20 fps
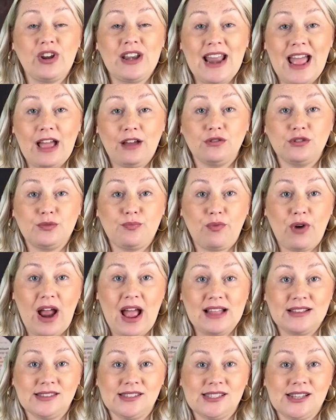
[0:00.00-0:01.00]
renowned
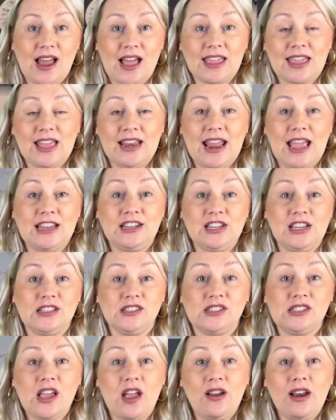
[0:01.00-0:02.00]
brands like
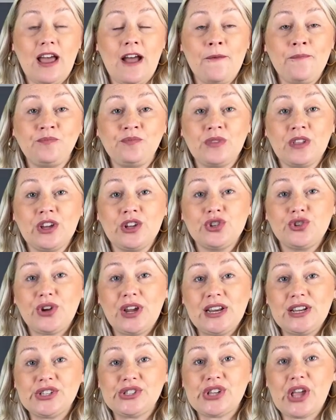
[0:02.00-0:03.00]
Canadian Solar,
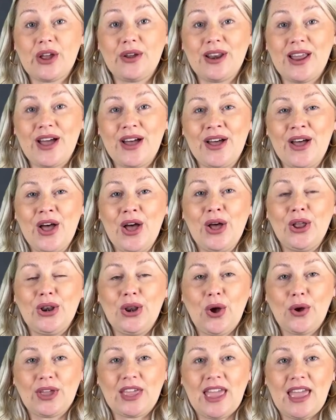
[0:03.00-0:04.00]
Trina Solar,
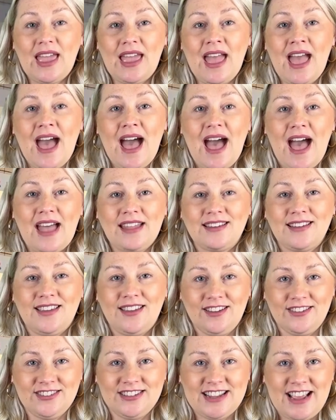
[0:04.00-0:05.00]
Longi and
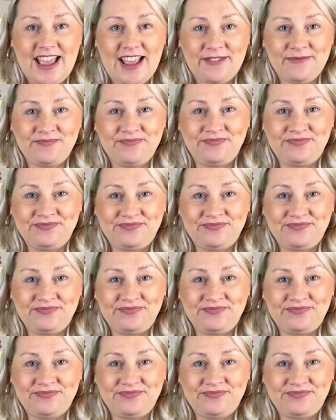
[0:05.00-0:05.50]
Hyundai.